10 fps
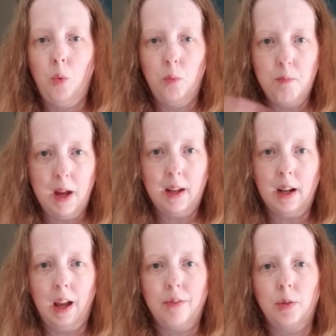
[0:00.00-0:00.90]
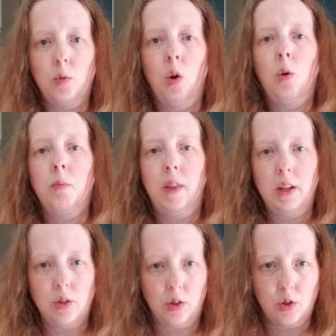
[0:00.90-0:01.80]
Megan and I flew home. They
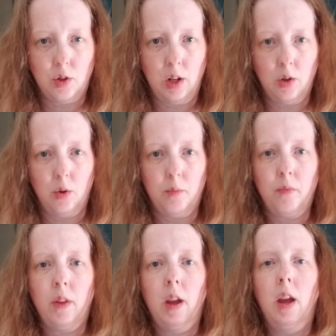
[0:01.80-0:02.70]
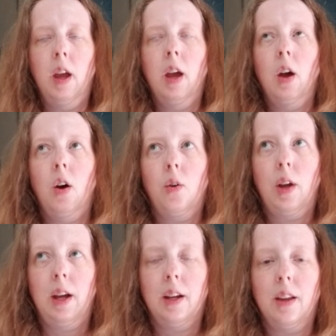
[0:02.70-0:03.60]
took the train home.
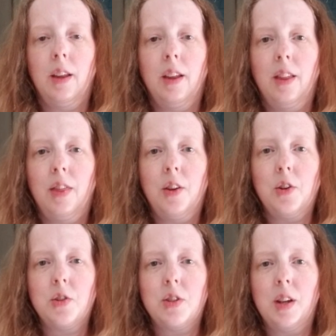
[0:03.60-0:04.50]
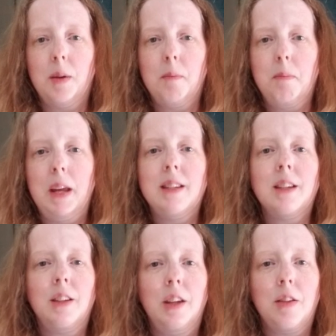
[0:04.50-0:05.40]
Okay, there's
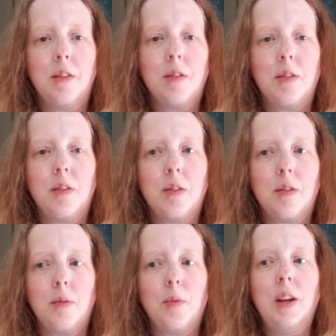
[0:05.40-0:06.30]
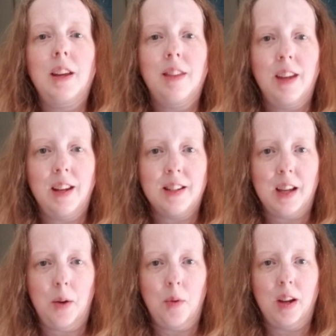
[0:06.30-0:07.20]
basically three things
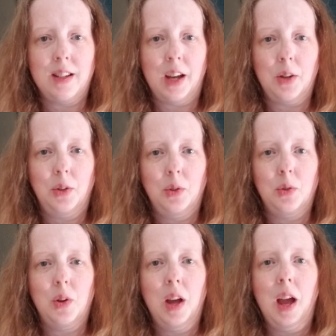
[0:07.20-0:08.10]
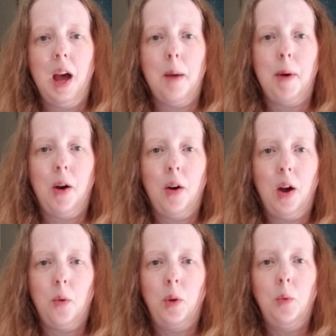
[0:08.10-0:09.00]
I want to tell you about
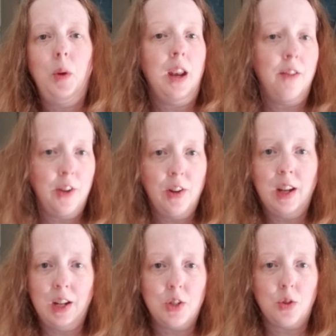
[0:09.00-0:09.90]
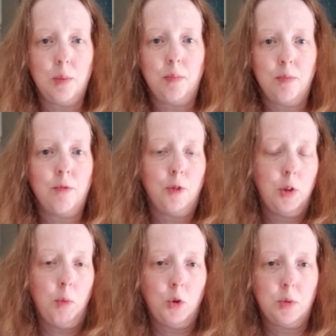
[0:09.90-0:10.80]
how we we had a very nice trip for the
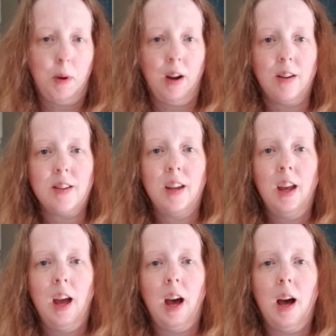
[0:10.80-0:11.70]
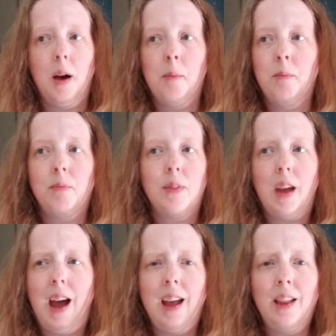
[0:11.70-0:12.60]
most part. Um, the
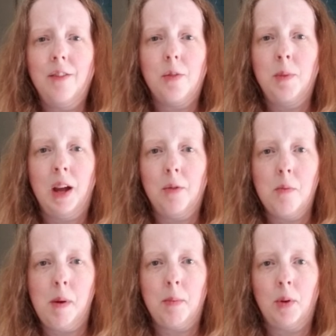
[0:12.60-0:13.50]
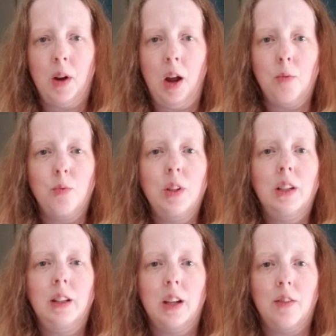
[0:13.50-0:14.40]
highlight for me, I remember, I
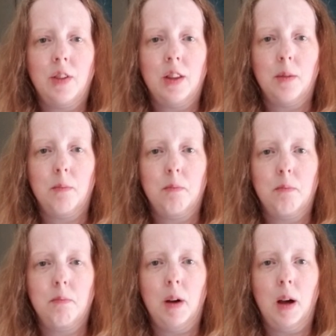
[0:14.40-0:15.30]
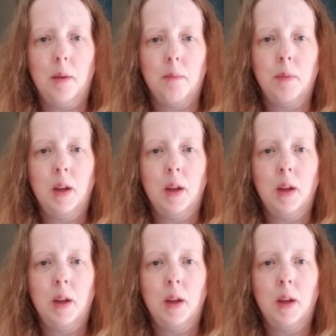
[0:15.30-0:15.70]
really loved the um,